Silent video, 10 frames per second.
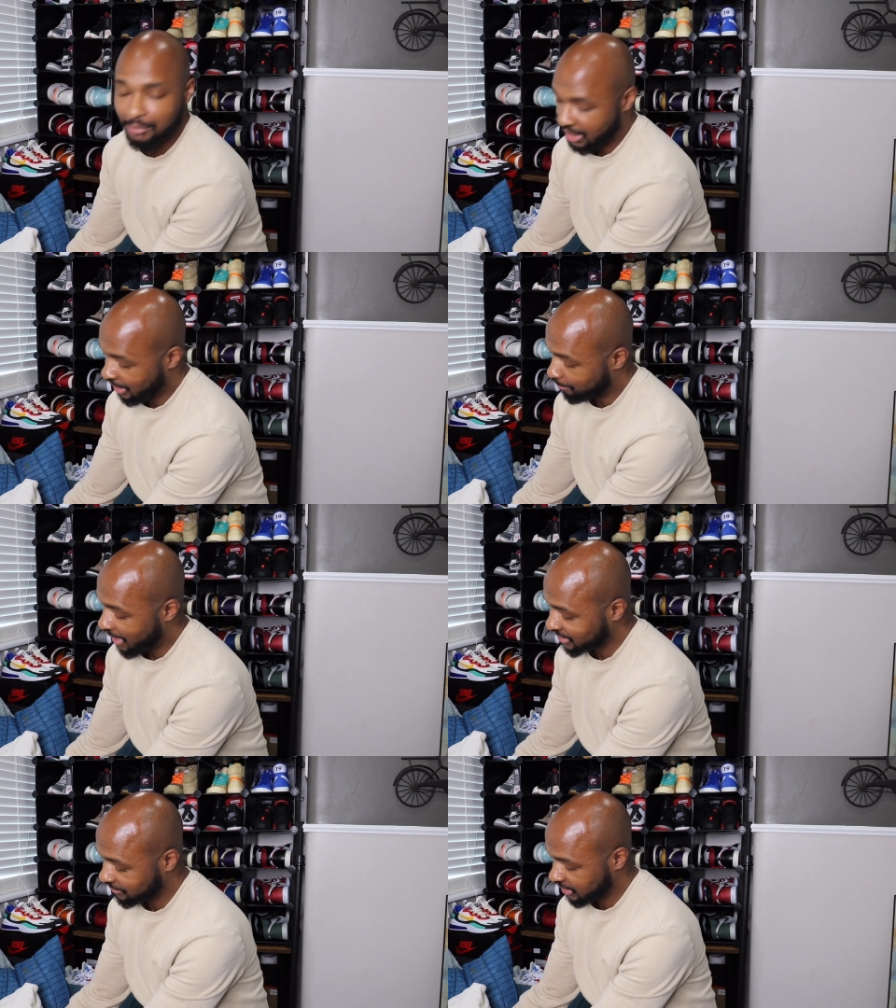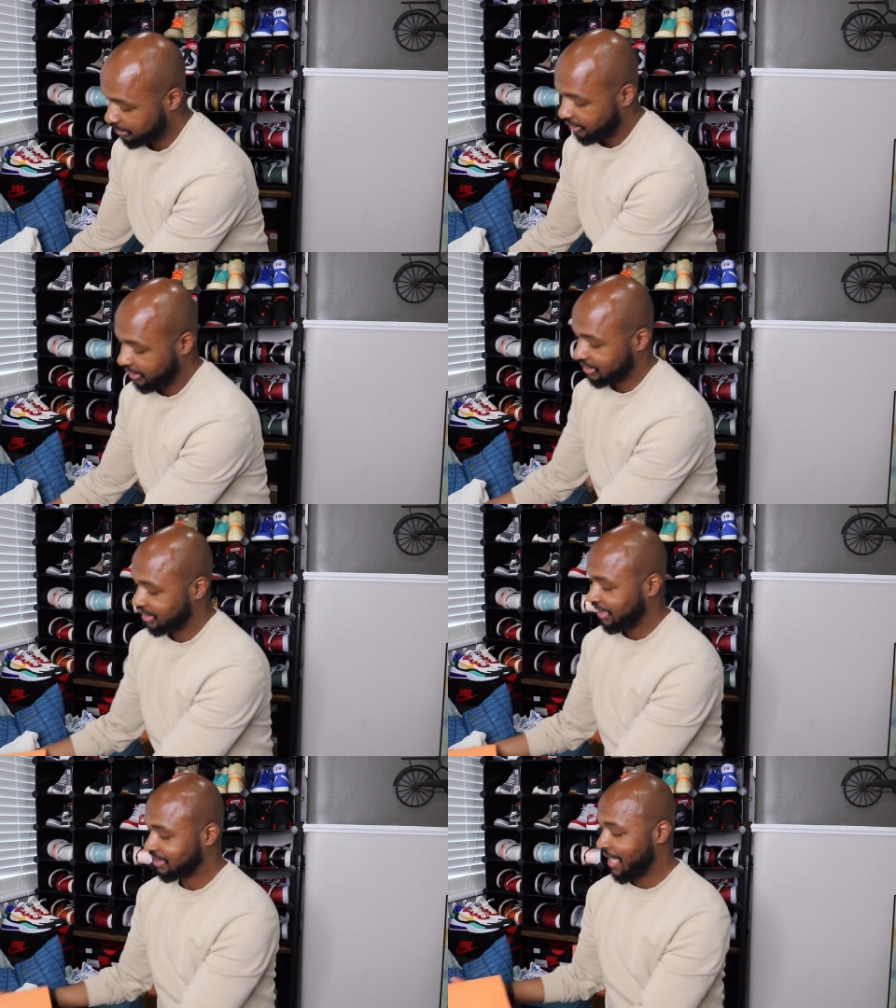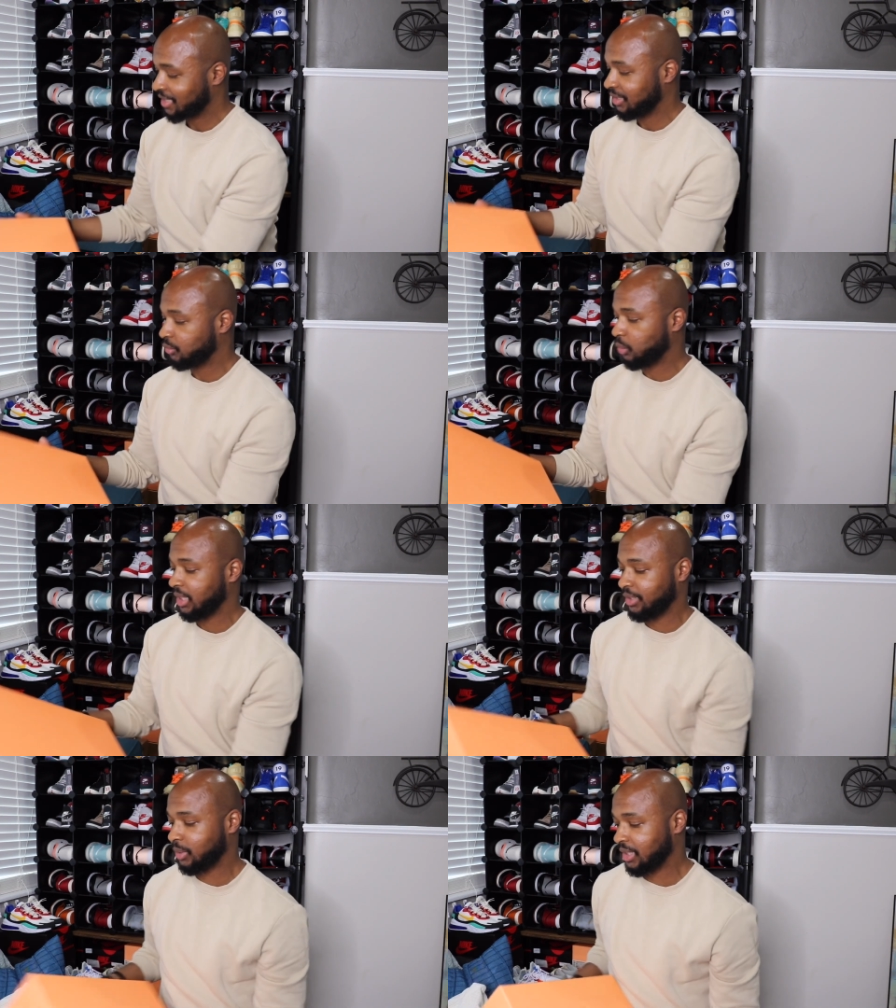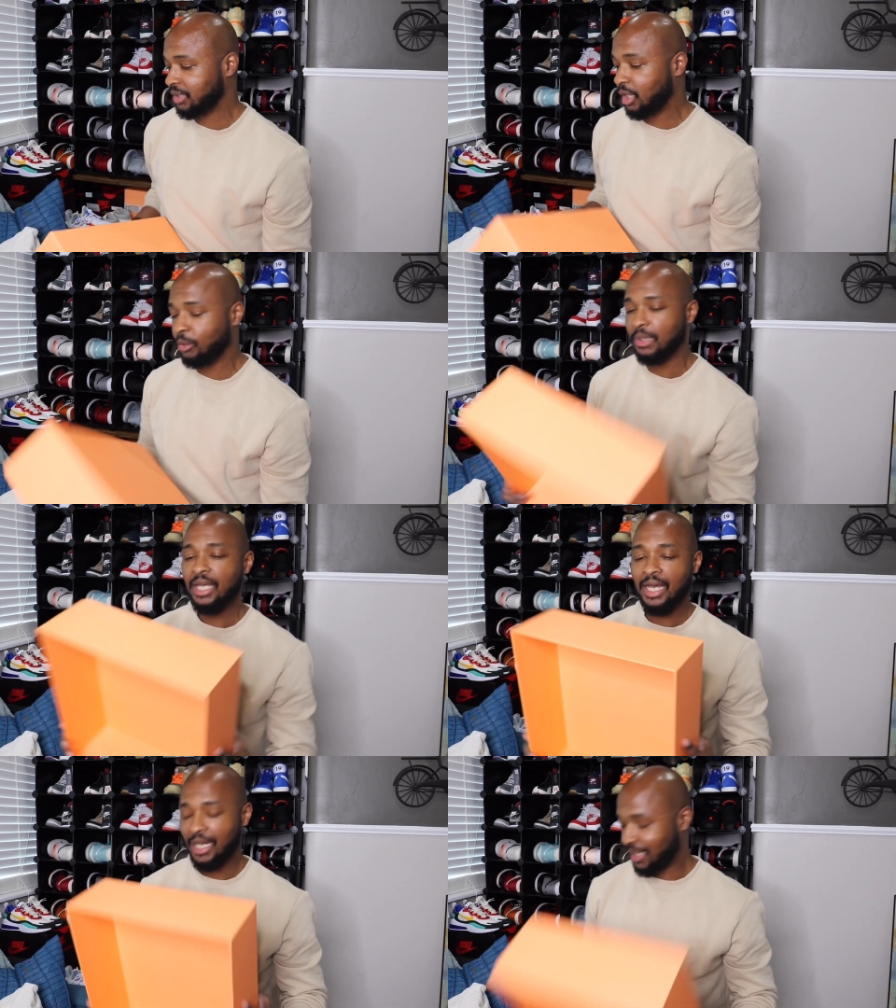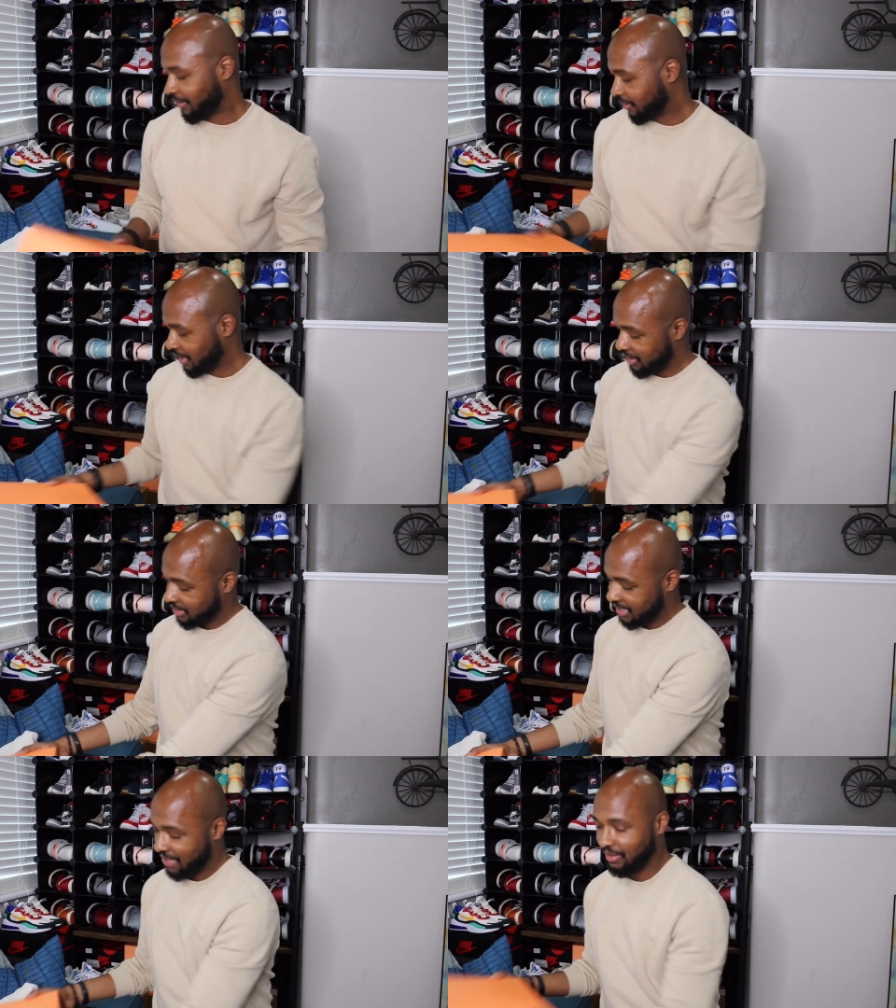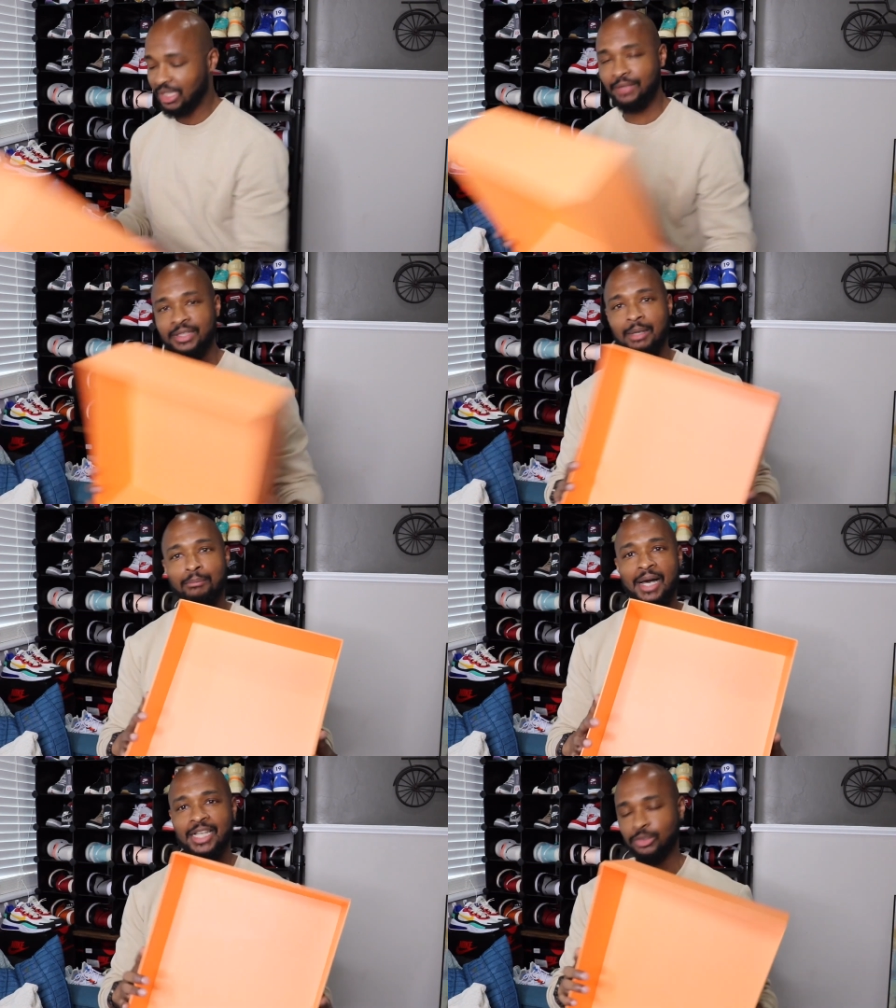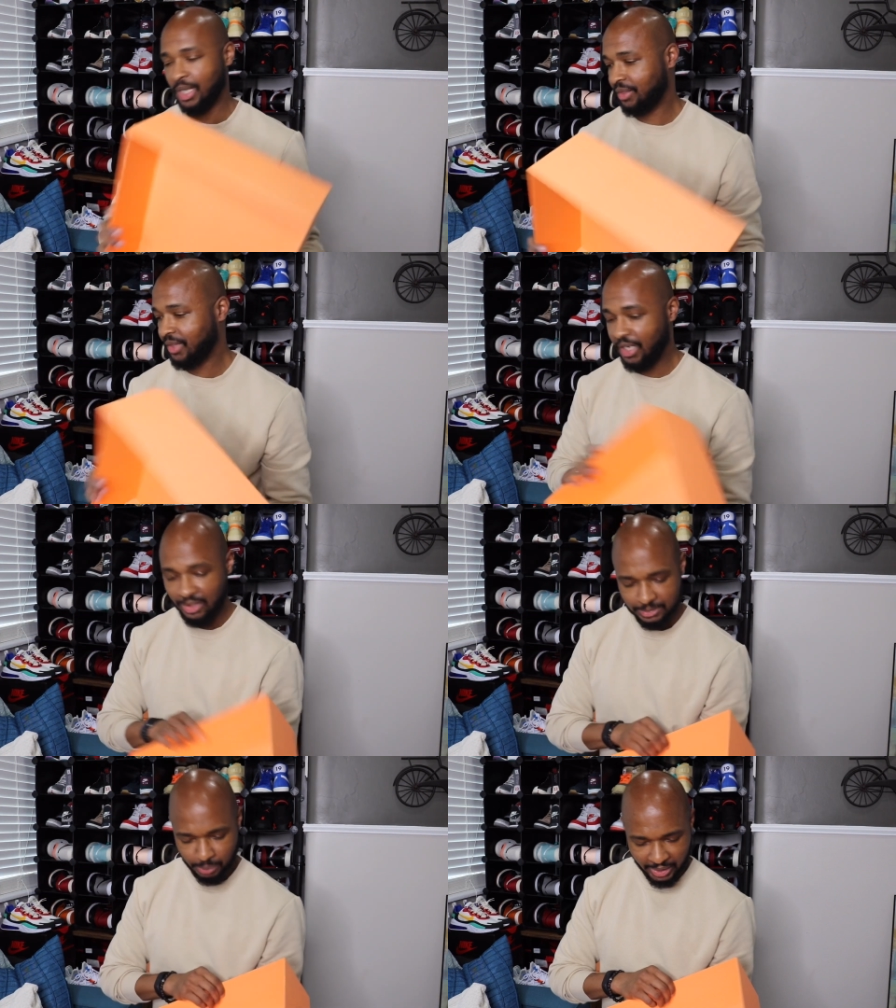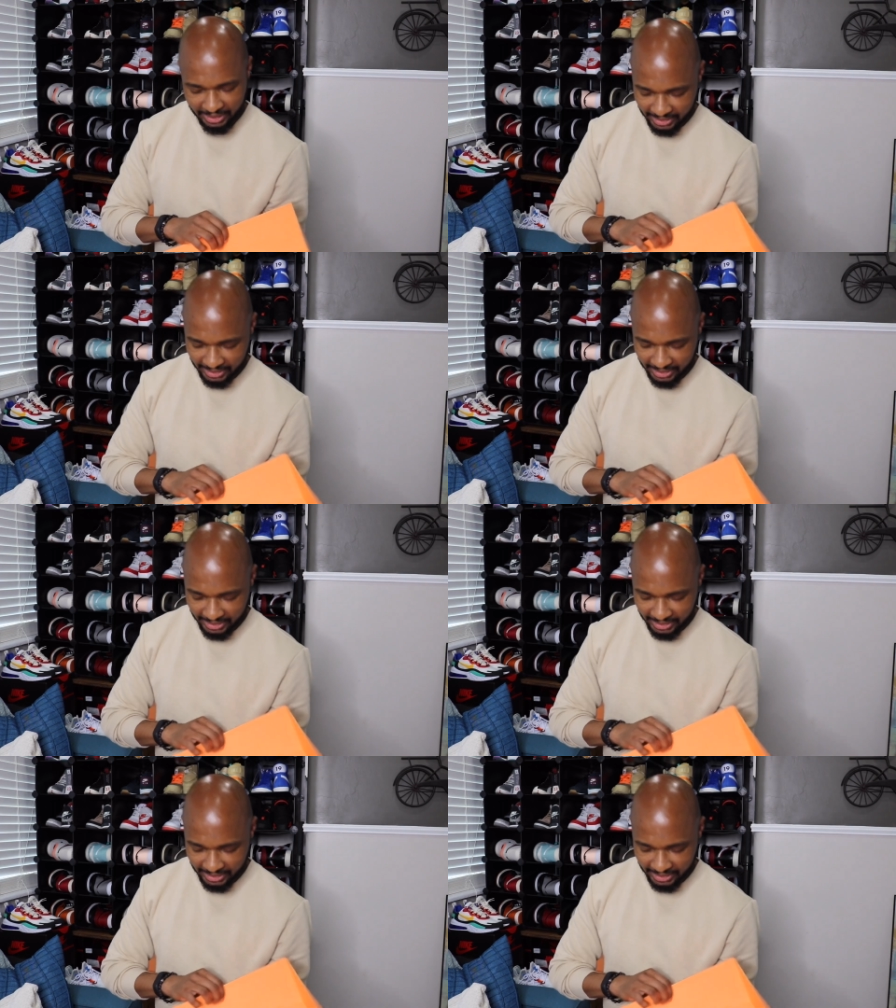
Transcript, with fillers: unboxing experience is actually really, really dope. It does have a lift up box right there. It's a pretty